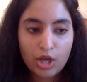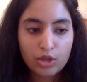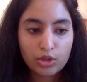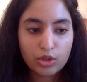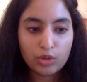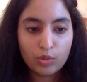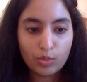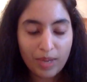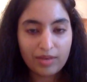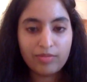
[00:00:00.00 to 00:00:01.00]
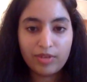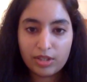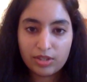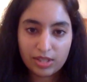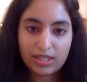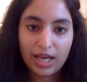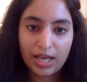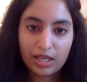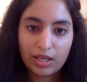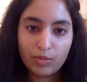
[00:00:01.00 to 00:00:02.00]
to benefit
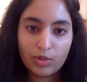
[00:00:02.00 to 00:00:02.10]
society